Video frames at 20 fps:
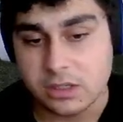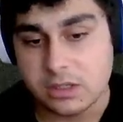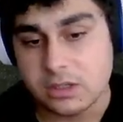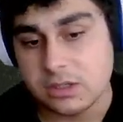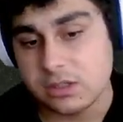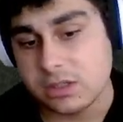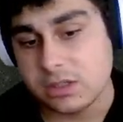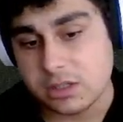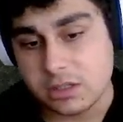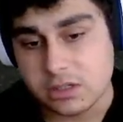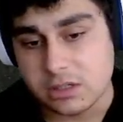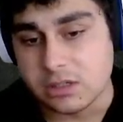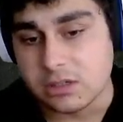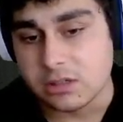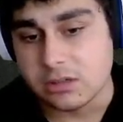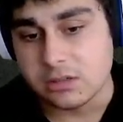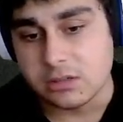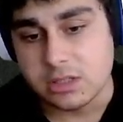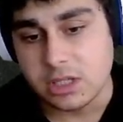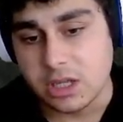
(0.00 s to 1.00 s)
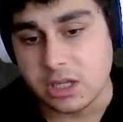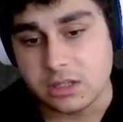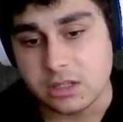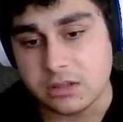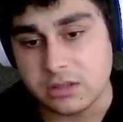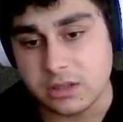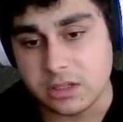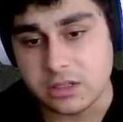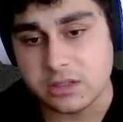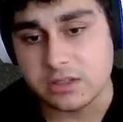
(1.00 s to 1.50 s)
So yeah,
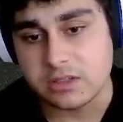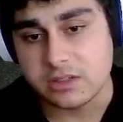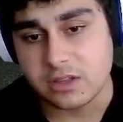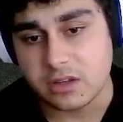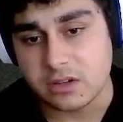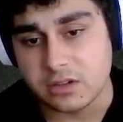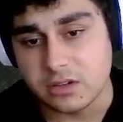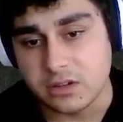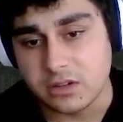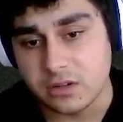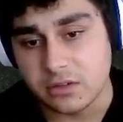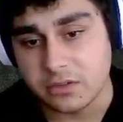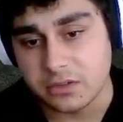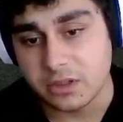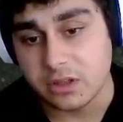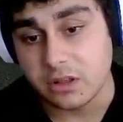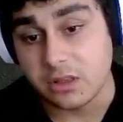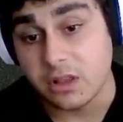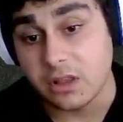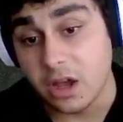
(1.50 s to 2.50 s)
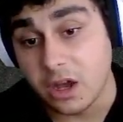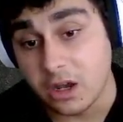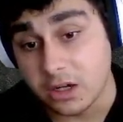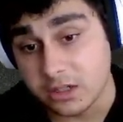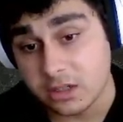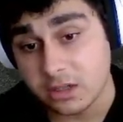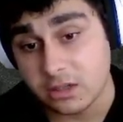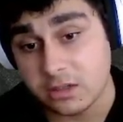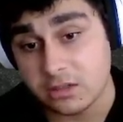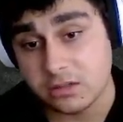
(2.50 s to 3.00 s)
deagles got nerfed a
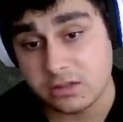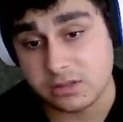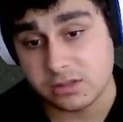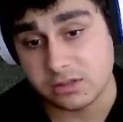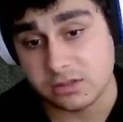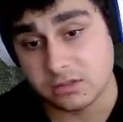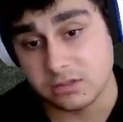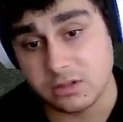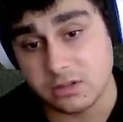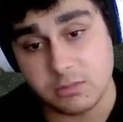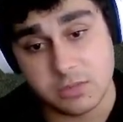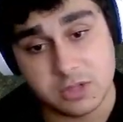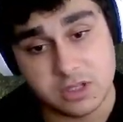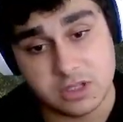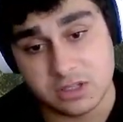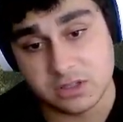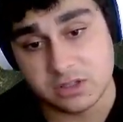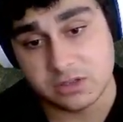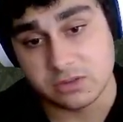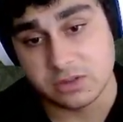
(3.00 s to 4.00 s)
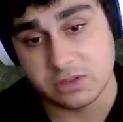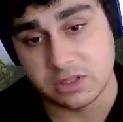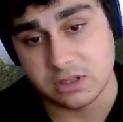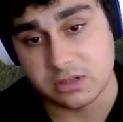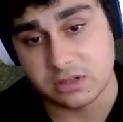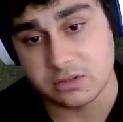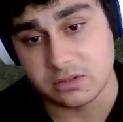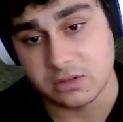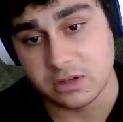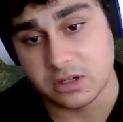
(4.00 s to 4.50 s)
lot, so nobody is using it right